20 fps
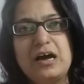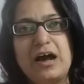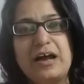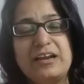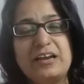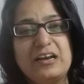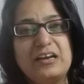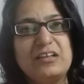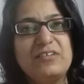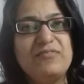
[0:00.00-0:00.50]

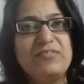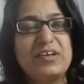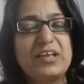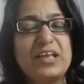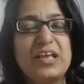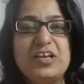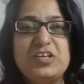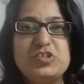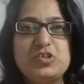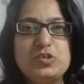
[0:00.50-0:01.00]

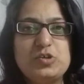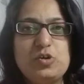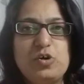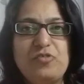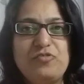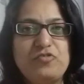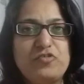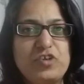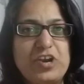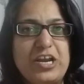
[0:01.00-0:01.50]
identification
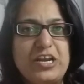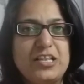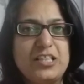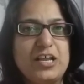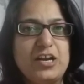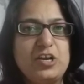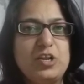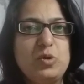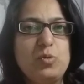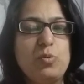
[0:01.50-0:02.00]
of trait
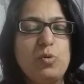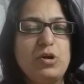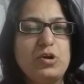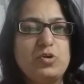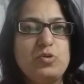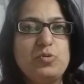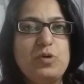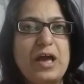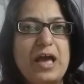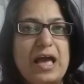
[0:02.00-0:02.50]
that you
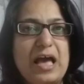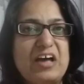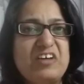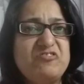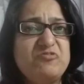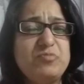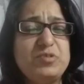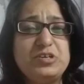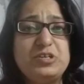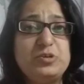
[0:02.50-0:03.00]
want to
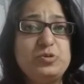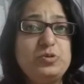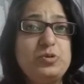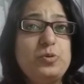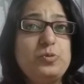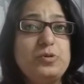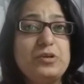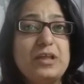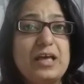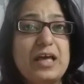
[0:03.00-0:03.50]
have, but you
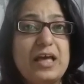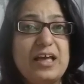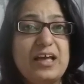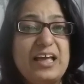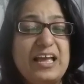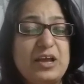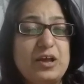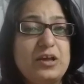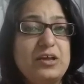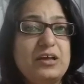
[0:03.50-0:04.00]

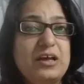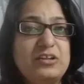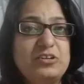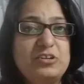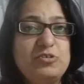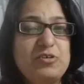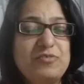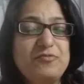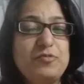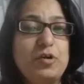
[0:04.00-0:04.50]

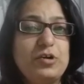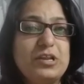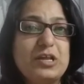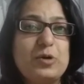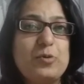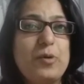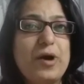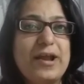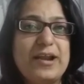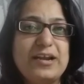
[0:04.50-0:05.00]
have not
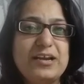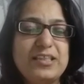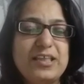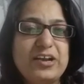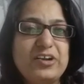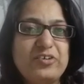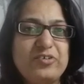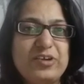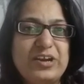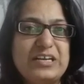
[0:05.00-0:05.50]
acquired
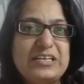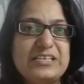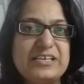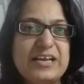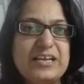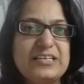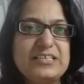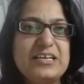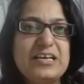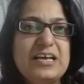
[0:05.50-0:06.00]
that trait
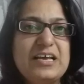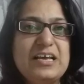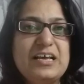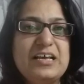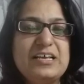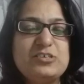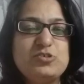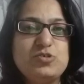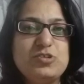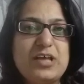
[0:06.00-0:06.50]
yet.
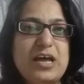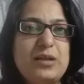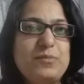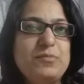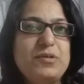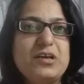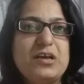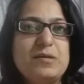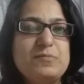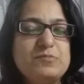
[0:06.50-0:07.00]
So
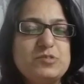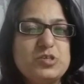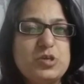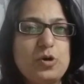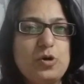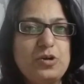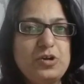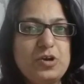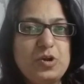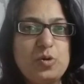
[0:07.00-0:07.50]
that becomes
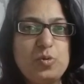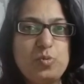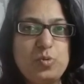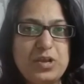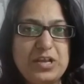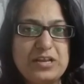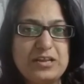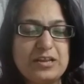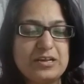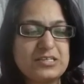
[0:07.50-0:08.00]
your
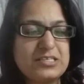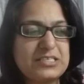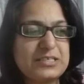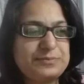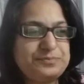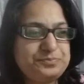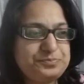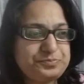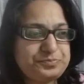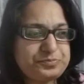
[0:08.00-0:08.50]
weakness.